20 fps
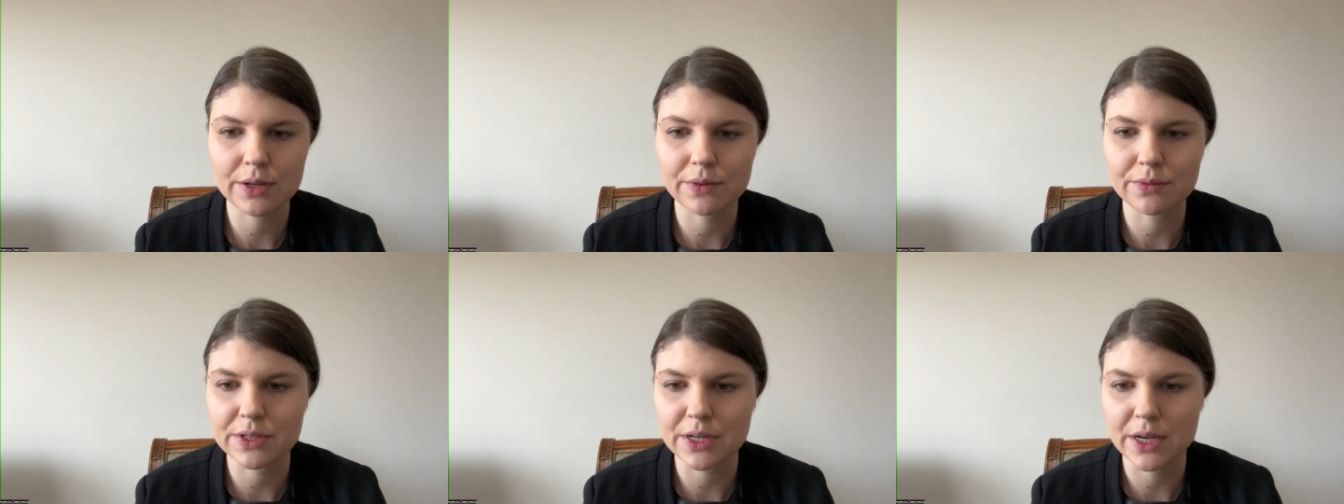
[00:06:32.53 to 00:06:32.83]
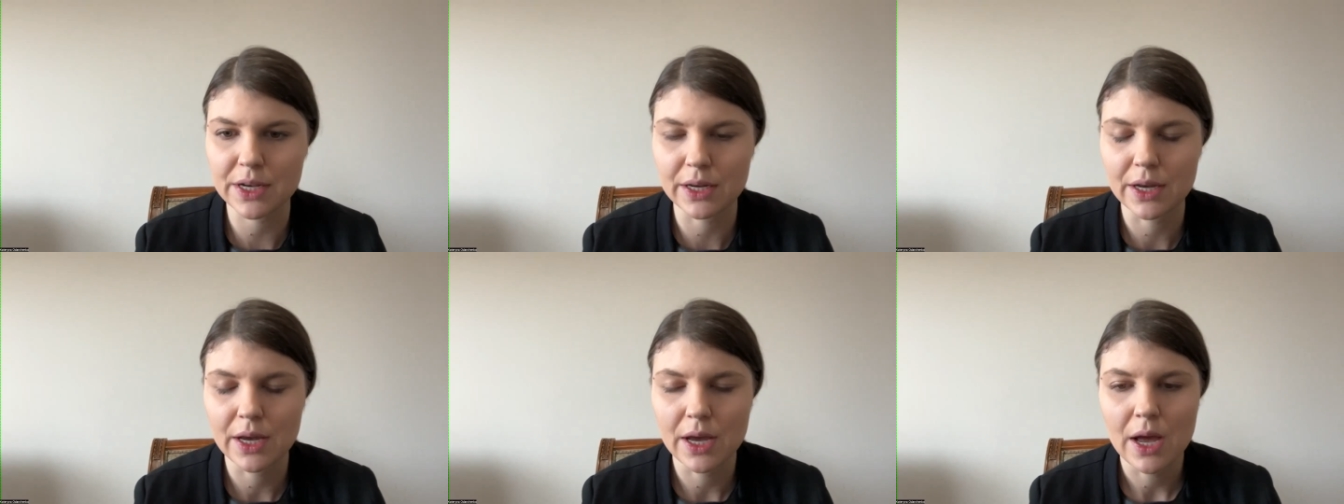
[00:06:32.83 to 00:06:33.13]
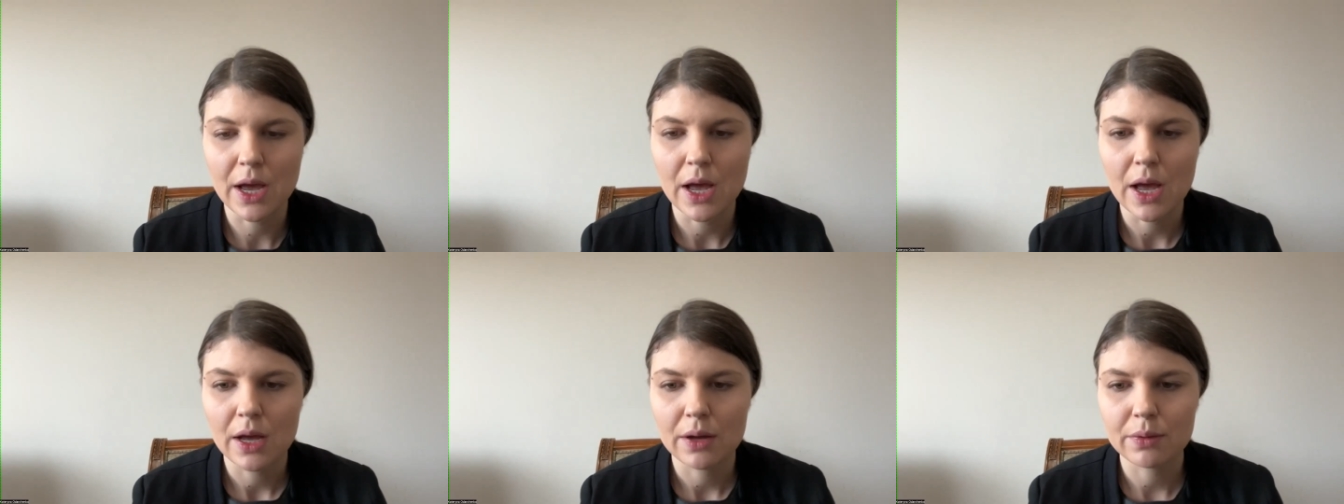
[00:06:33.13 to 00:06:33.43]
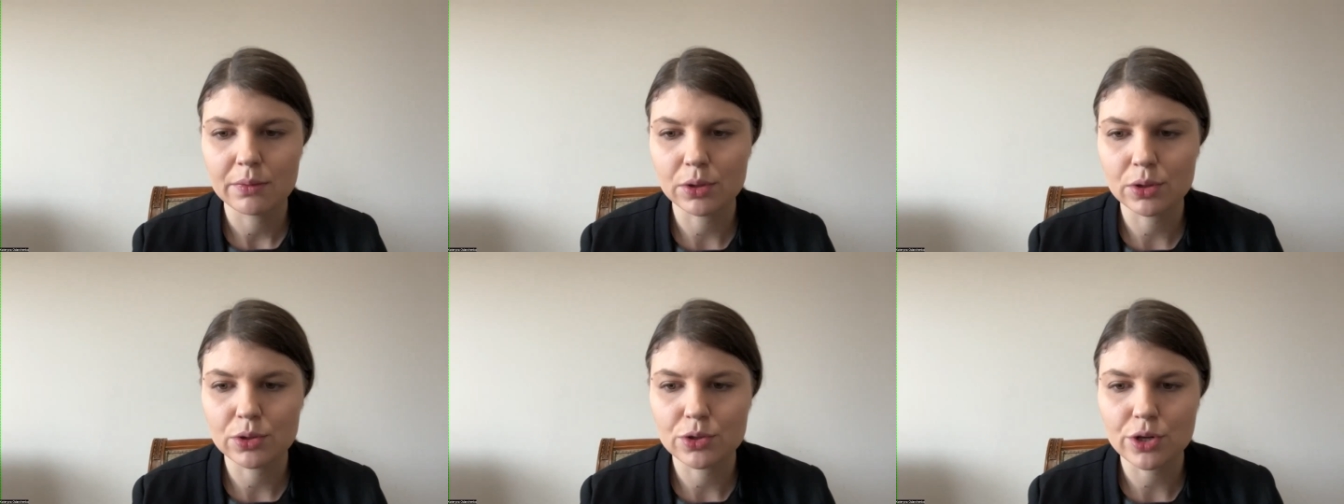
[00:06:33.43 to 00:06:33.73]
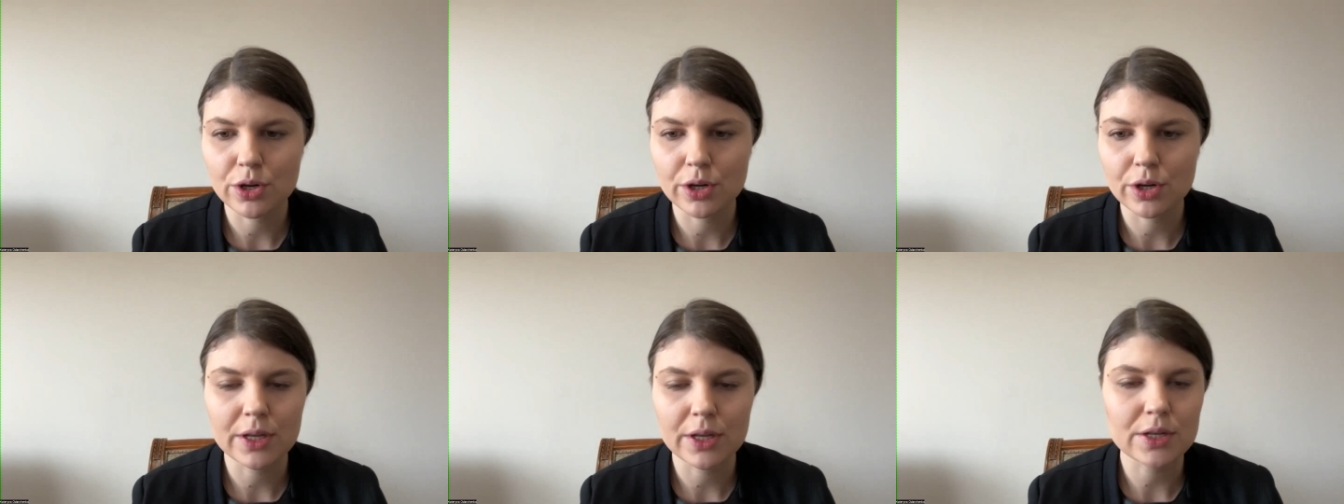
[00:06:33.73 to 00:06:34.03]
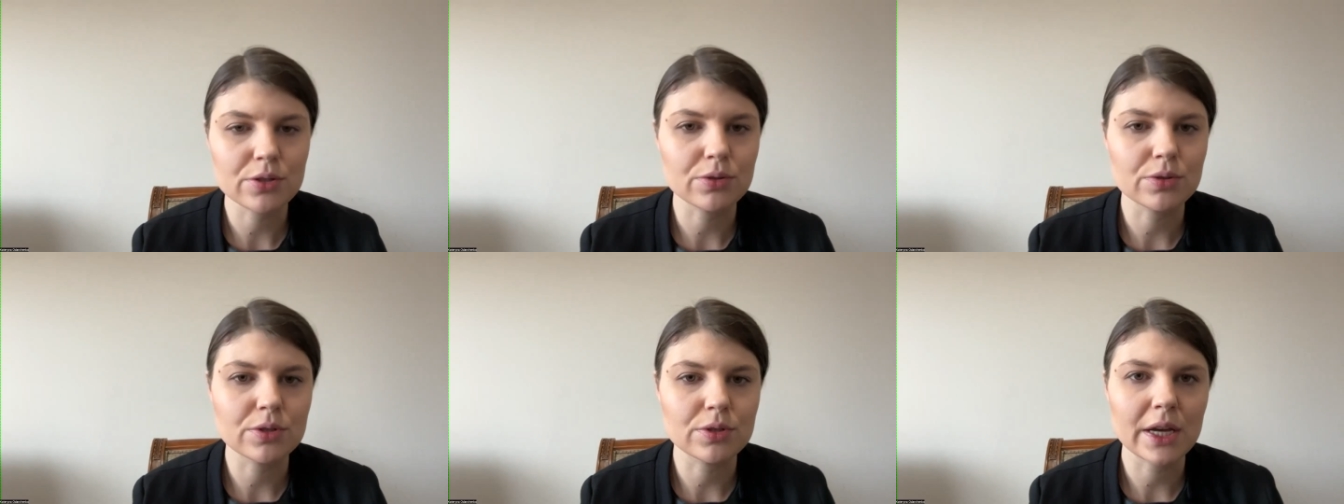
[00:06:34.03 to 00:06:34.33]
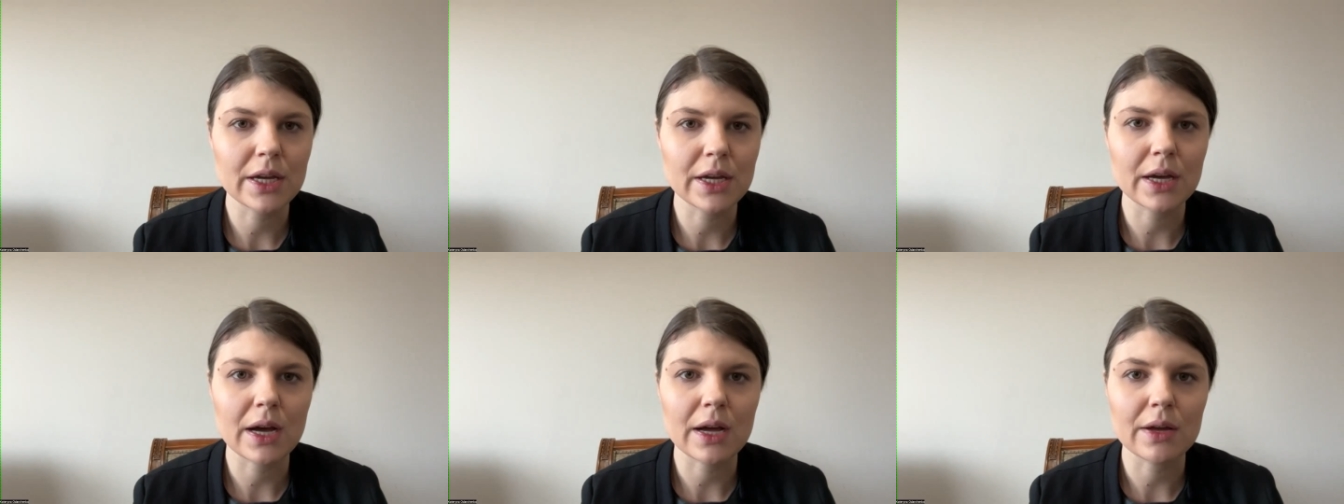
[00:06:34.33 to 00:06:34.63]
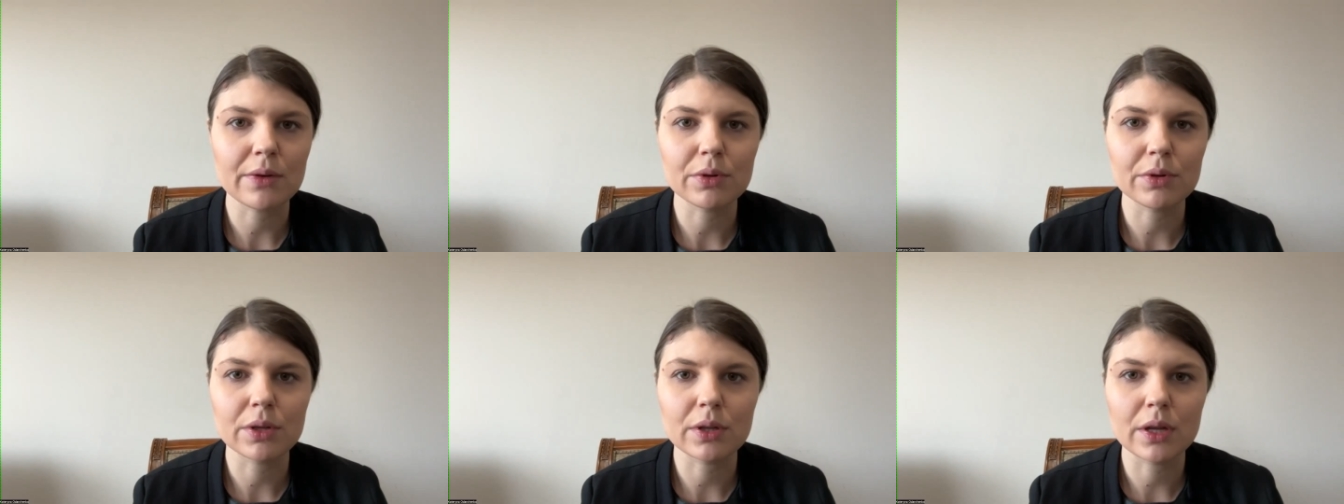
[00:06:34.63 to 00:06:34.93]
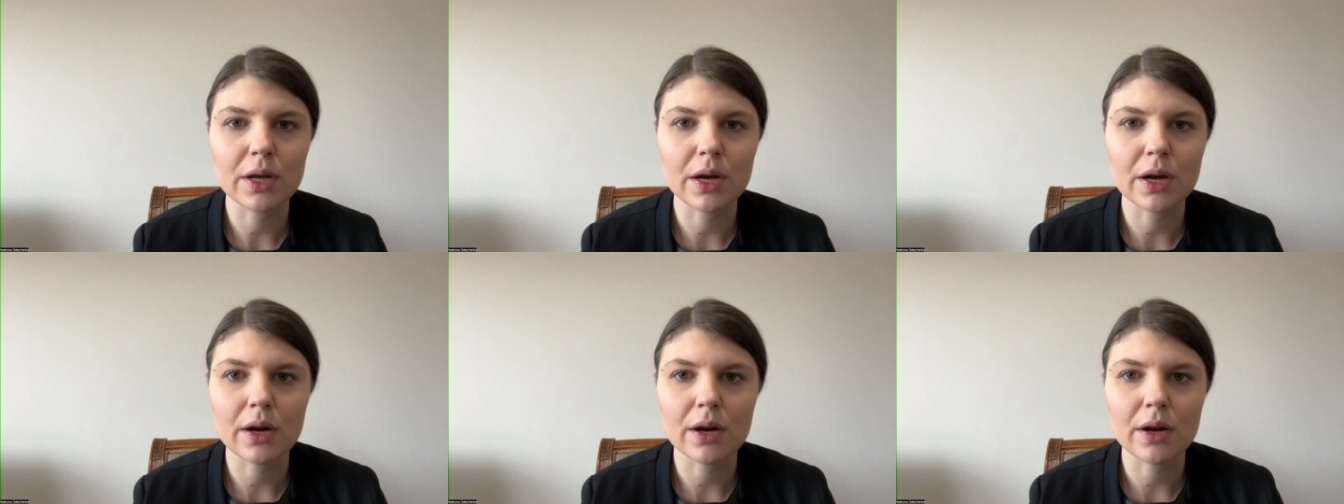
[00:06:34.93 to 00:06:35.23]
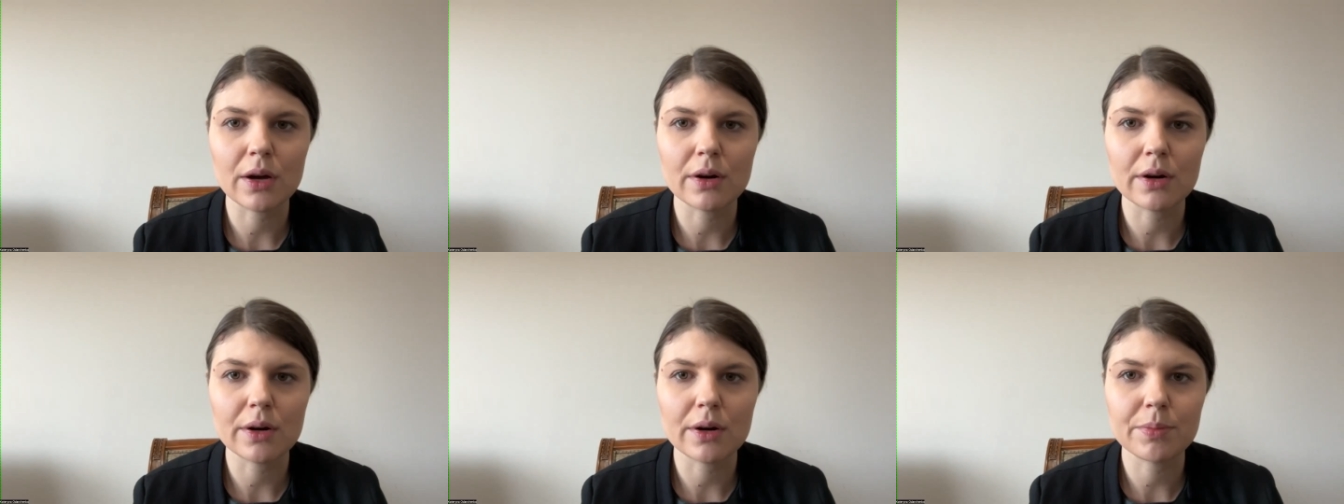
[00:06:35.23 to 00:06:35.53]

If they will join us today, I will uh,